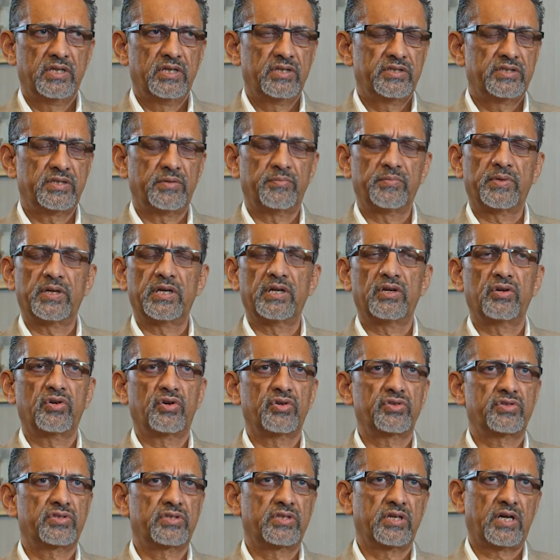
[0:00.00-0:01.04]
Somebody
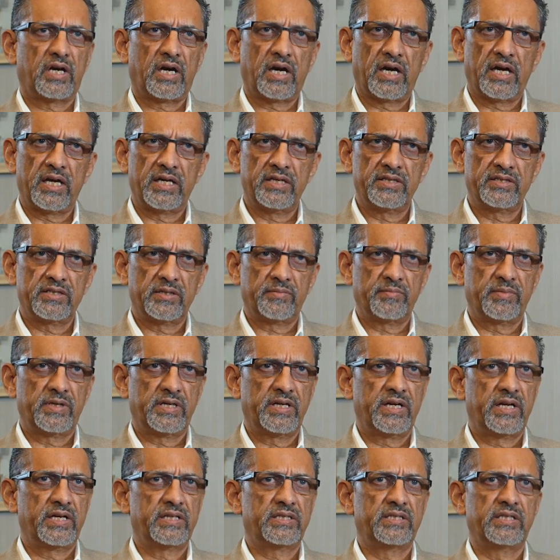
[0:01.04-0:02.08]
lost the eye,
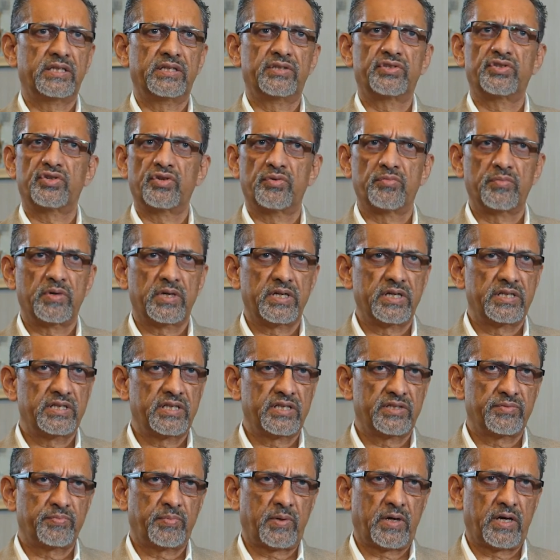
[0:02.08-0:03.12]
somebody had the tumor in the
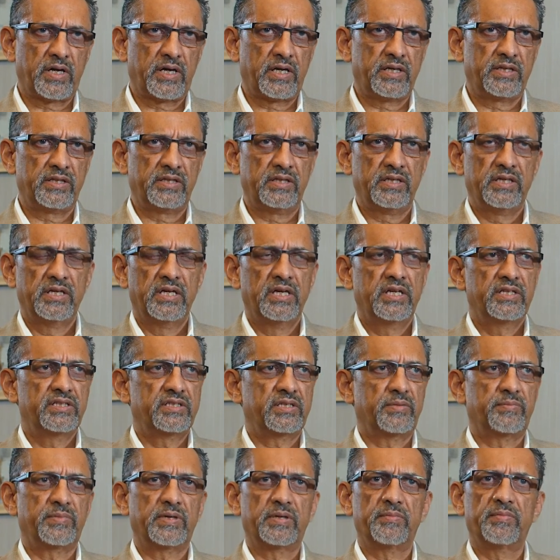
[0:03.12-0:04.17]
spine,
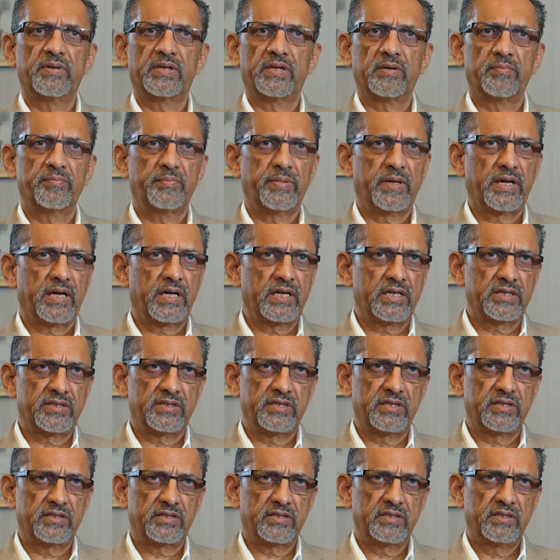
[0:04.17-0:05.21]
somebody become
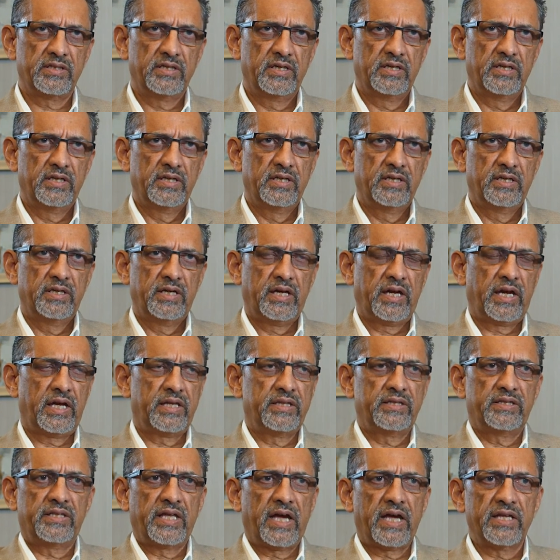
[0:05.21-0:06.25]
paralysis,
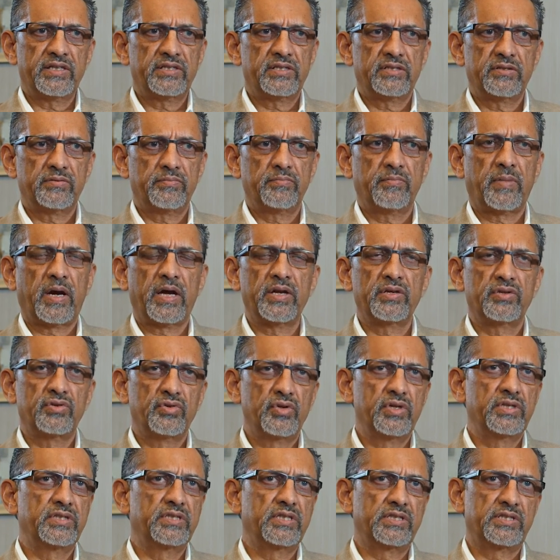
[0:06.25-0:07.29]
and that's by
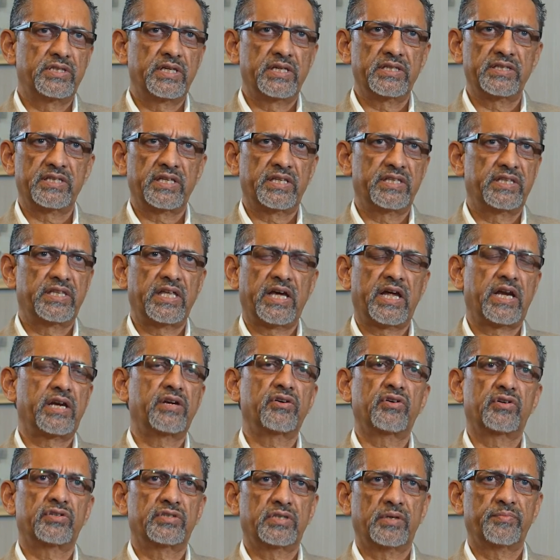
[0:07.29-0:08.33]
doing the things that they are
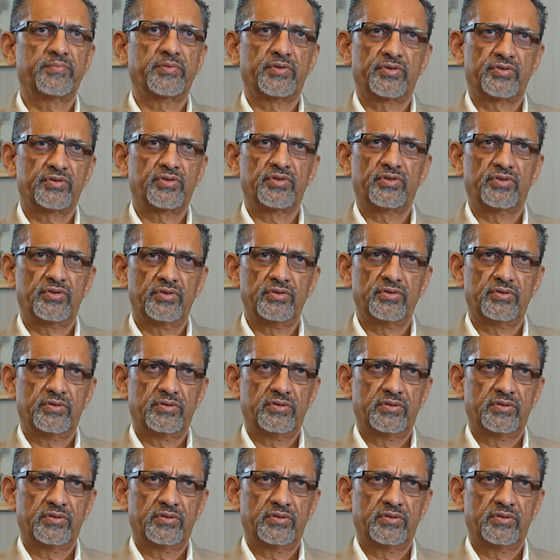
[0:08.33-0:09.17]
not supposed to do.